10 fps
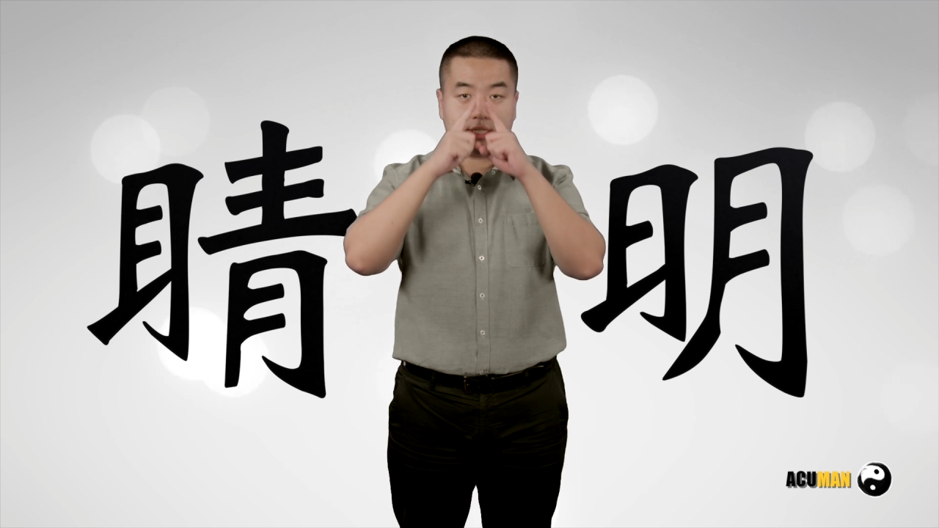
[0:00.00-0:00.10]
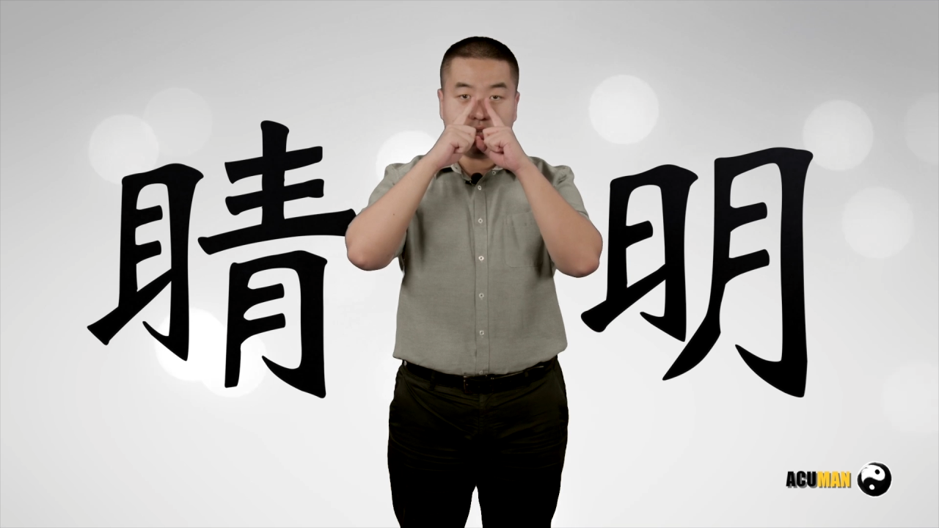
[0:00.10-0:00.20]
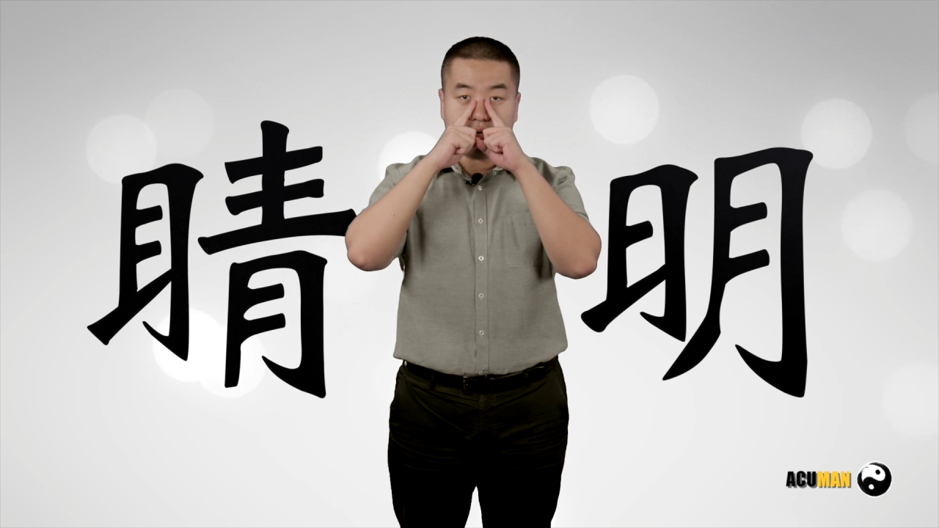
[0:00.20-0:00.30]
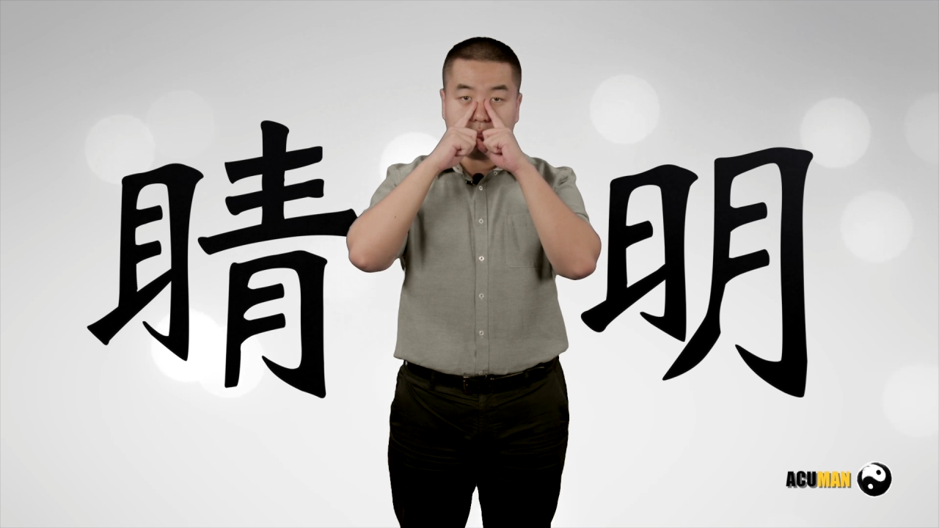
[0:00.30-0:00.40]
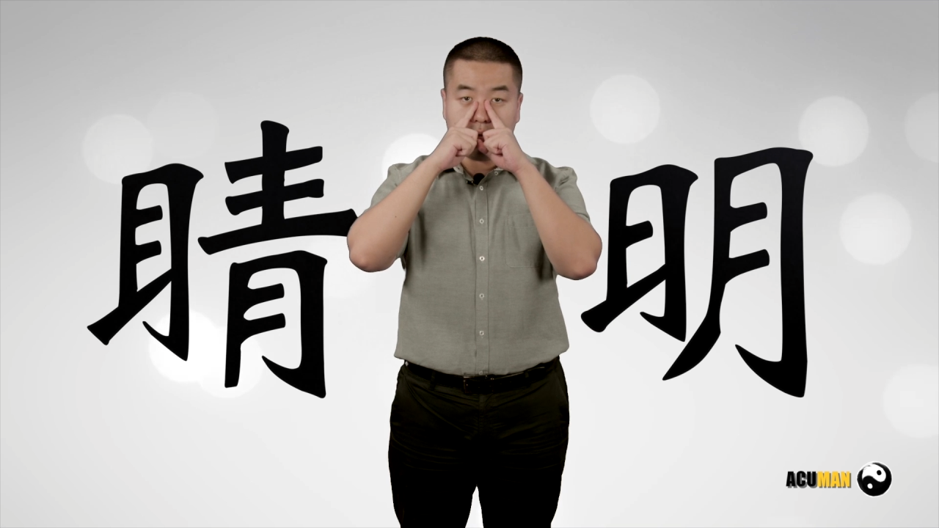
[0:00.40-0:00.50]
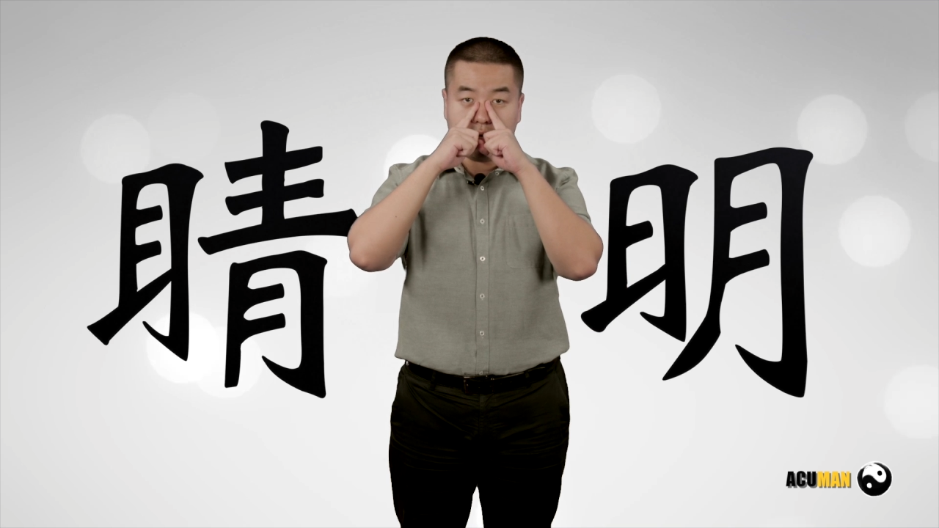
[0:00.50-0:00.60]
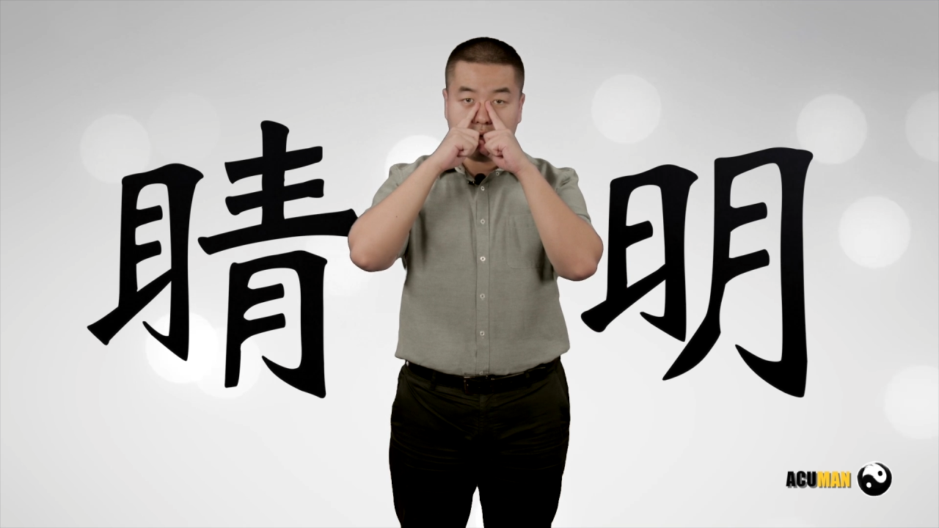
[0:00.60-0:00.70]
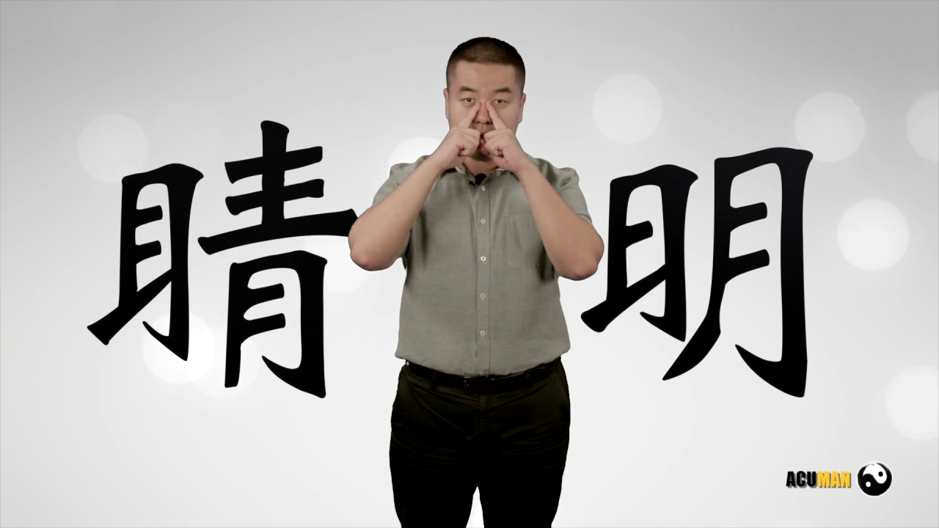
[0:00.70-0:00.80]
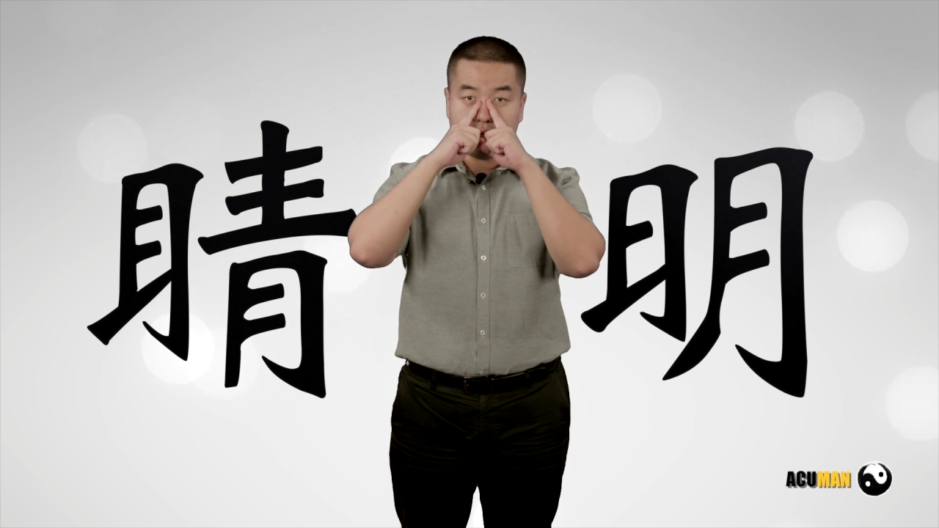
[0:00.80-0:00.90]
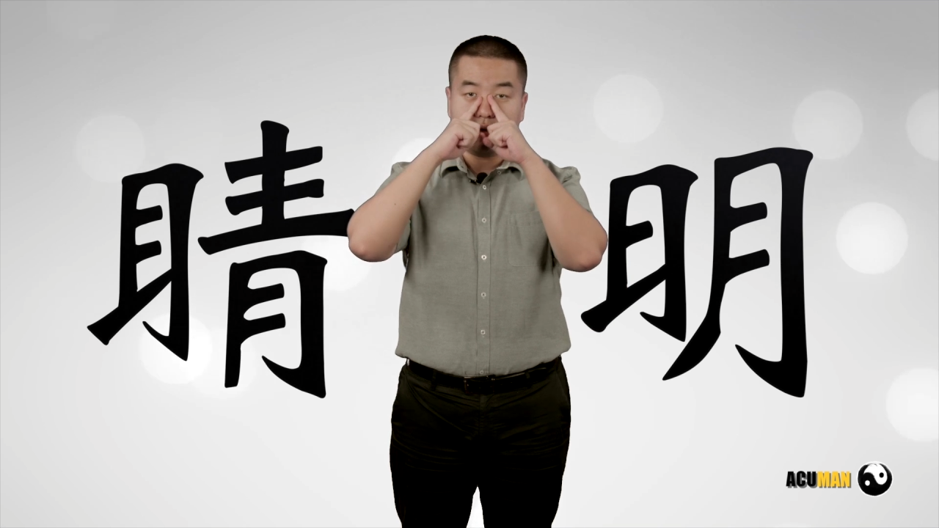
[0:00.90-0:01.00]
Jingming,
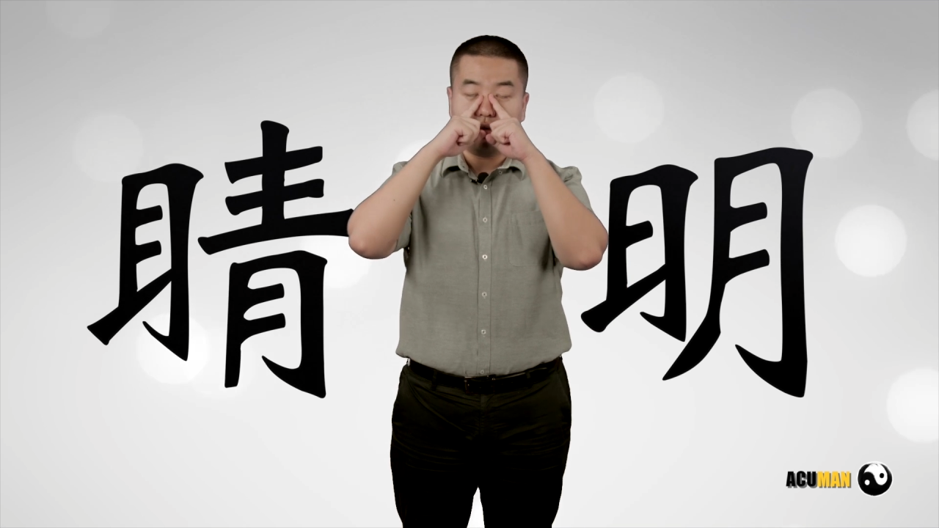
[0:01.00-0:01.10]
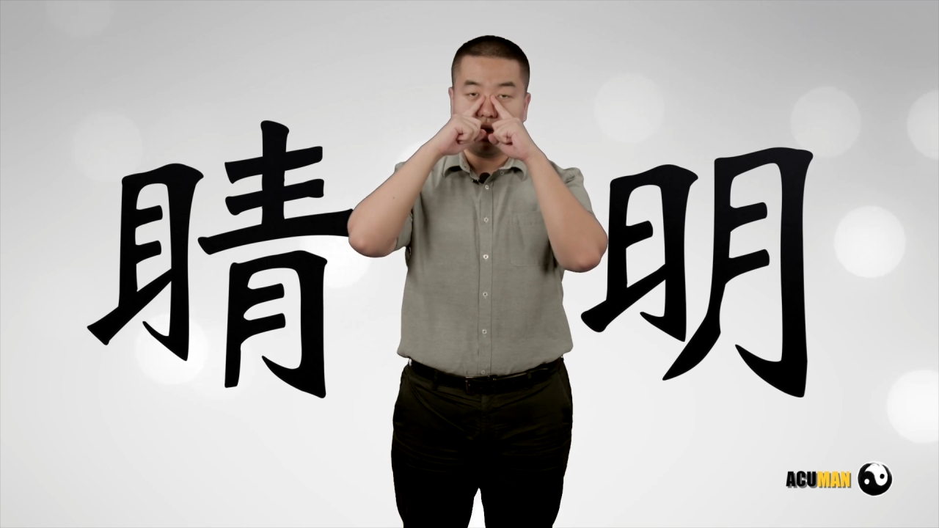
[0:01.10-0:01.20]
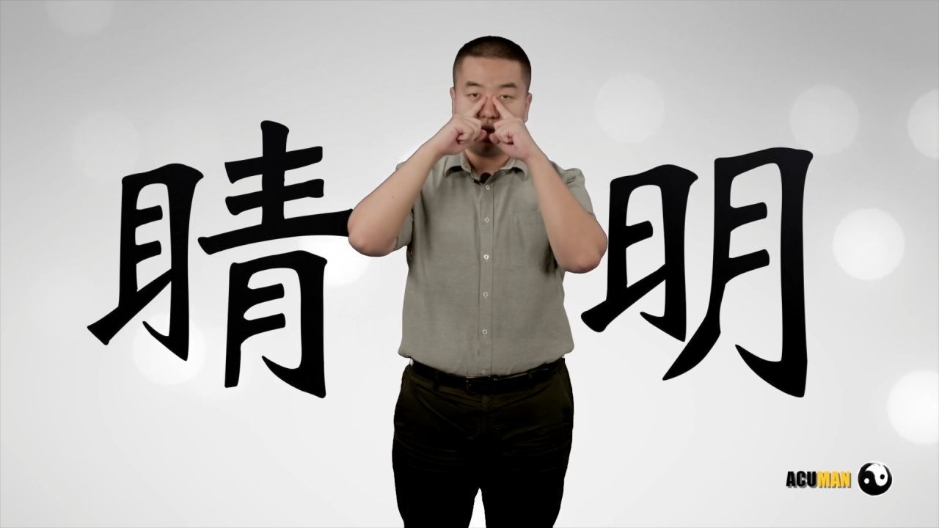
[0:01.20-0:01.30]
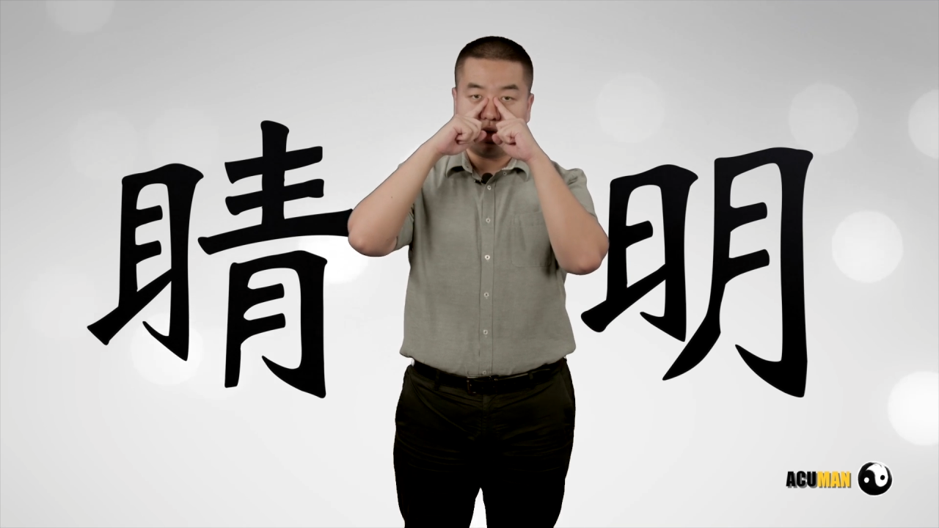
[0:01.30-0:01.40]
which